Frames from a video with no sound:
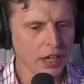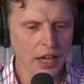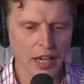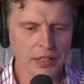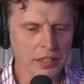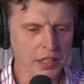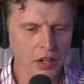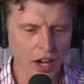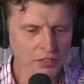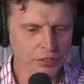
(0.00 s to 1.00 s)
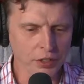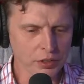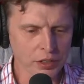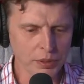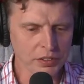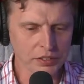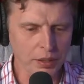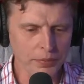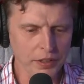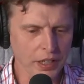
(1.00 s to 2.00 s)
And the iPhone can be
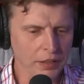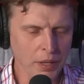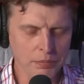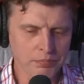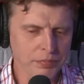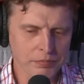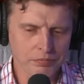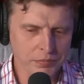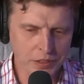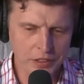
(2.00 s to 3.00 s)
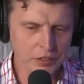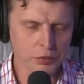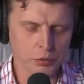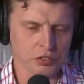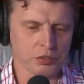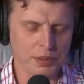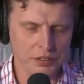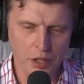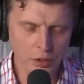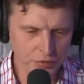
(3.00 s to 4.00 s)
something, and this will just be
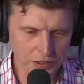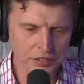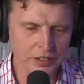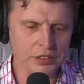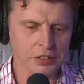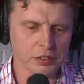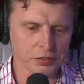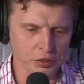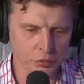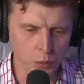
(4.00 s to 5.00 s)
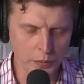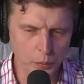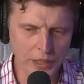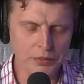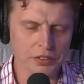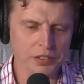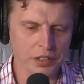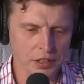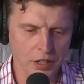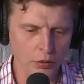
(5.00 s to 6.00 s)
hopefully something that sort of just weaves into
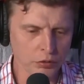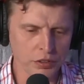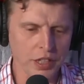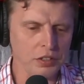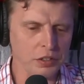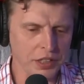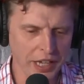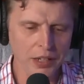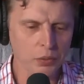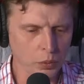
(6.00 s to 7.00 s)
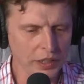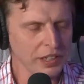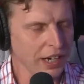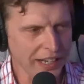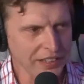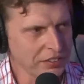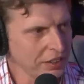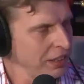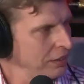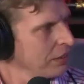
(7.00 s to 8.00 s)
the culture that you get when you're
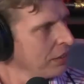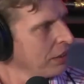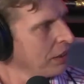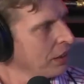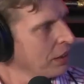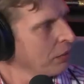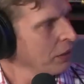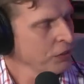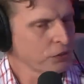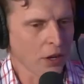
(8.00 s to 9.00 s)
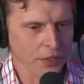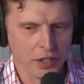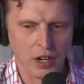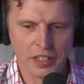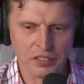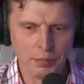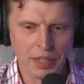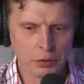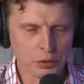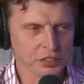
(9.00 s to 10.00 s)
18, when you've got the kind of
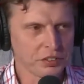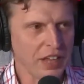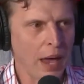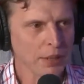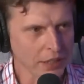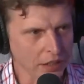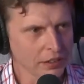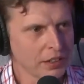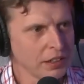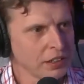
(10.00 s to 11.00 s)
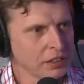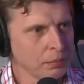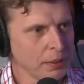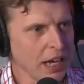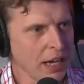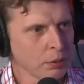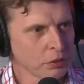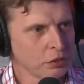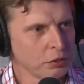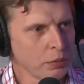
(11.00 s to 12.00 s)
mental stamina to be able
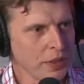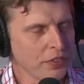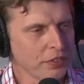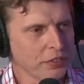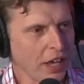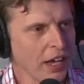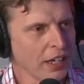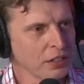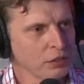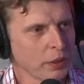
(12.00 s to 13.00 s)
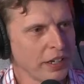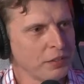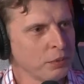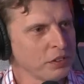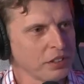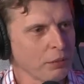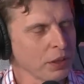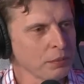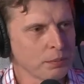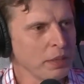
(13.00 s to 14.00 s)
to withstand when
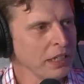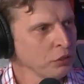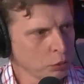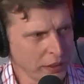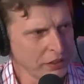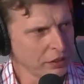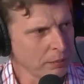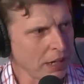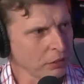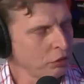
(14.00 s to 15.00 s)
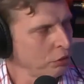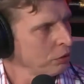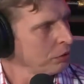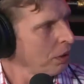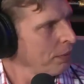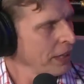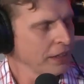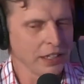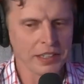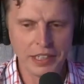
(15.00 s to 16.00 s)
someone mean tweets about you. Yeah. I mean,
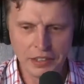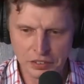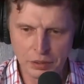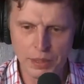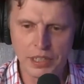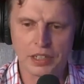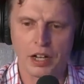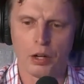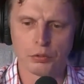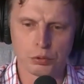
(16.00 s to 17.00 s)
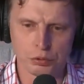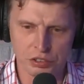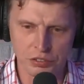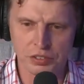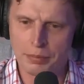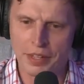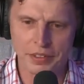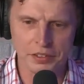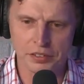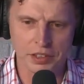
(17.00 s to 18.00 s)
there needs to be a cultural shift about
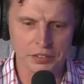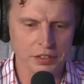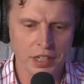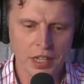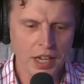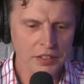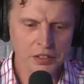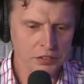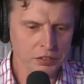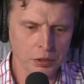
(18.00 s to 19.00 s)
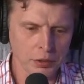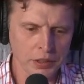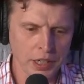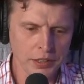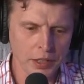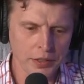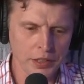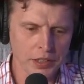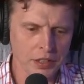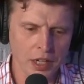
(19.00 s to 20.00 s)
these things. As a historian, I know that
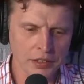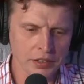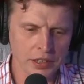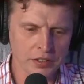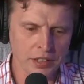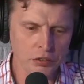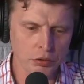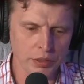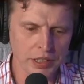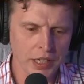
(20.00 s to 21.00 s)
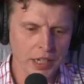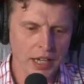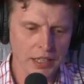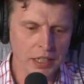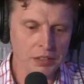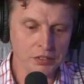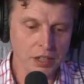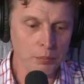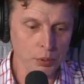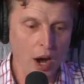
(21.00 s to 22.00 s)
in the 19th century, in
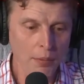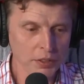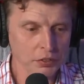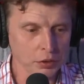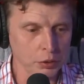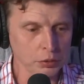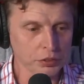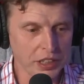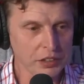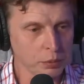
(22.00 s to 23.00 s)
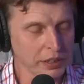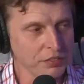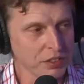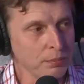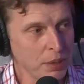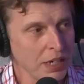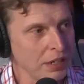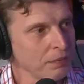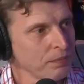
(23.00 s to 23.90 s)
some primary schools, kids were given beer.